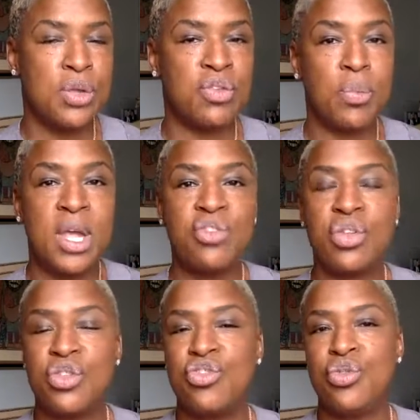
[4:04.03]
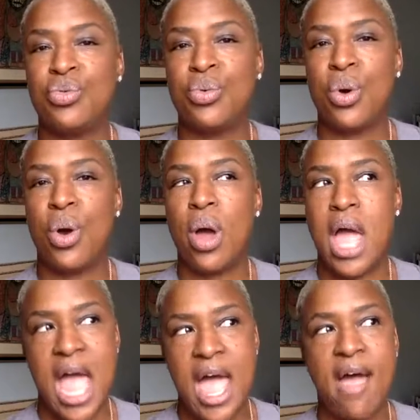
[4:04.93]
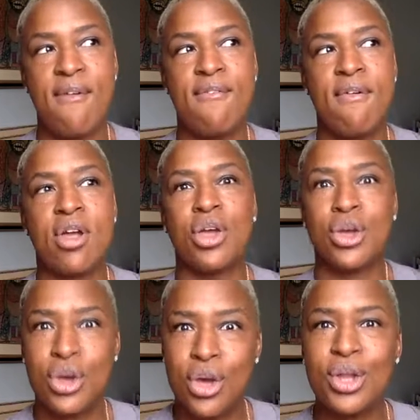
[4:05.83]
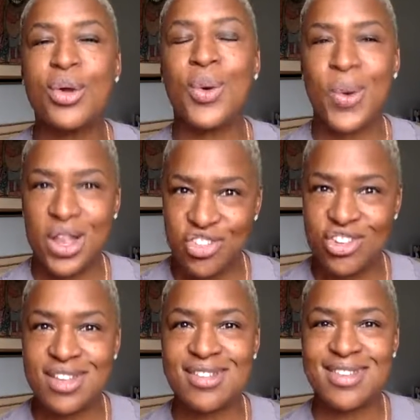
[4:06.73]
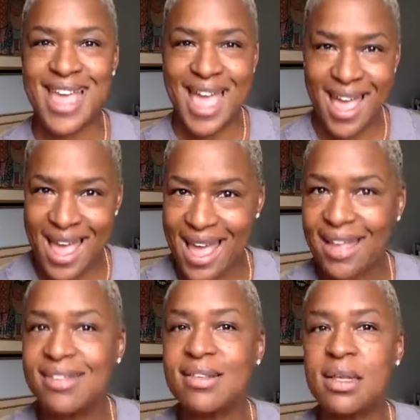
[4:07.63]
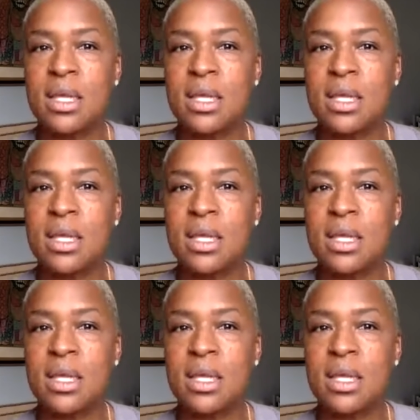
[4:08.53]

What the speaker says: So make sure that you have good questions to ask,